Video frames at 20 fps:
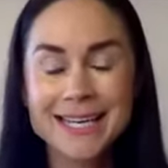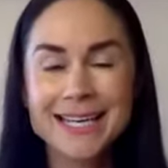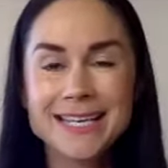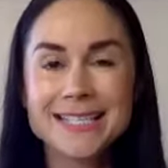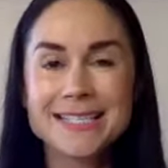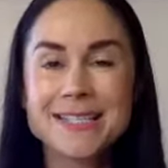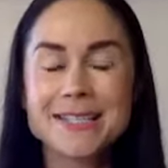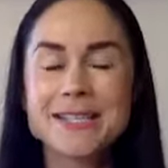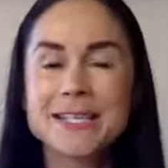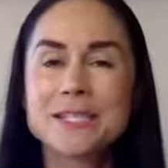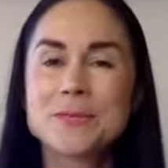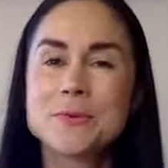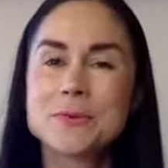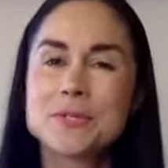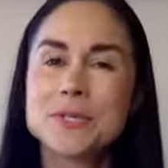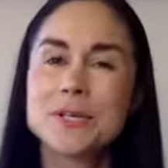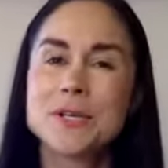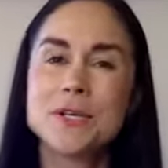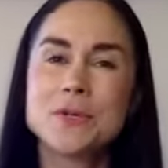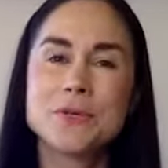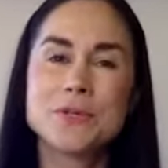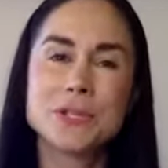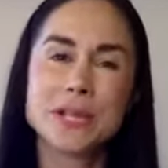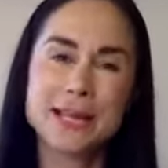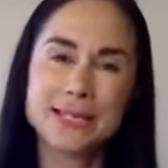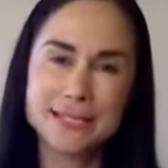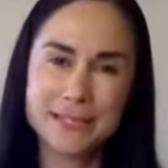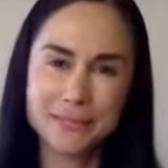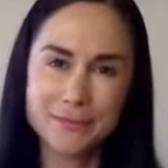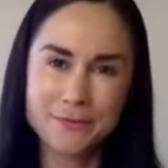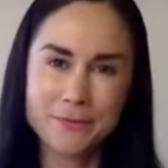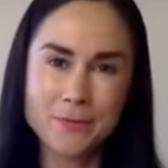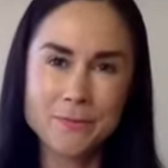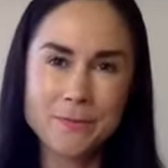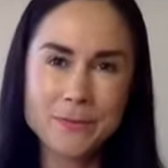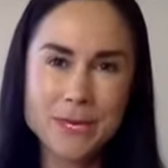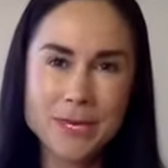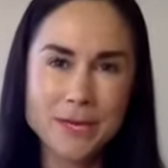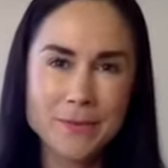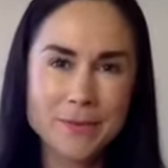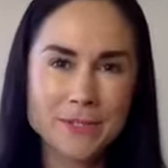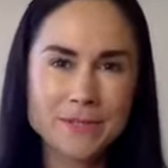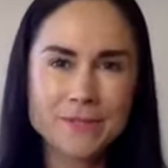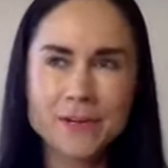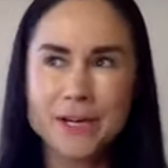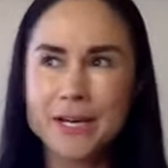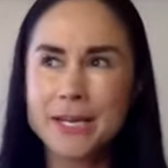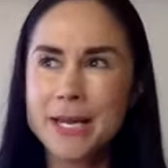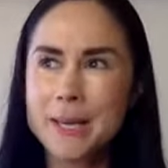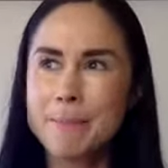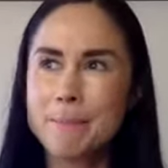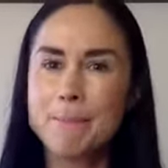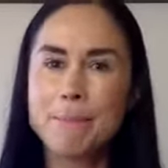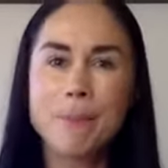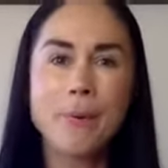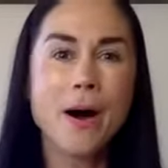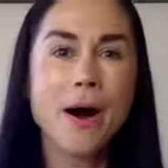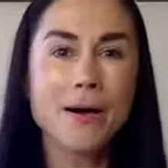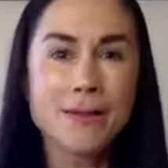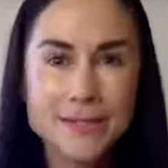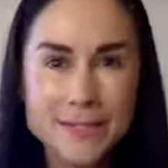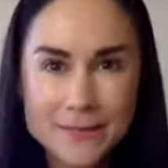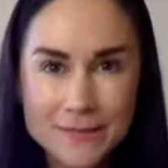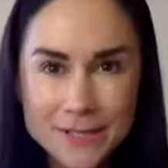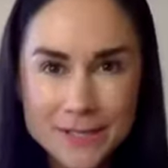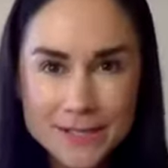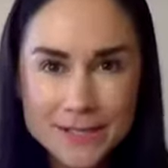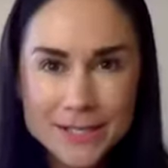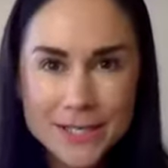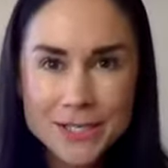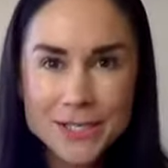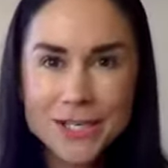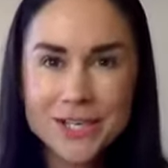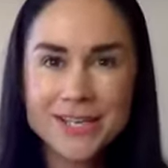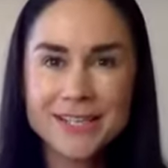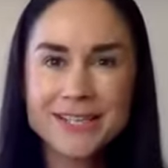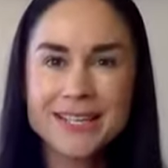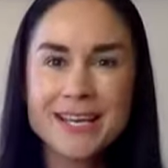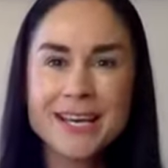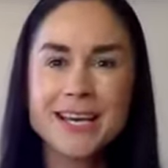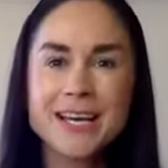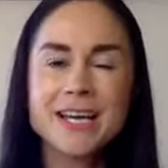so this was a huge lesson for me it was a very impulsive decision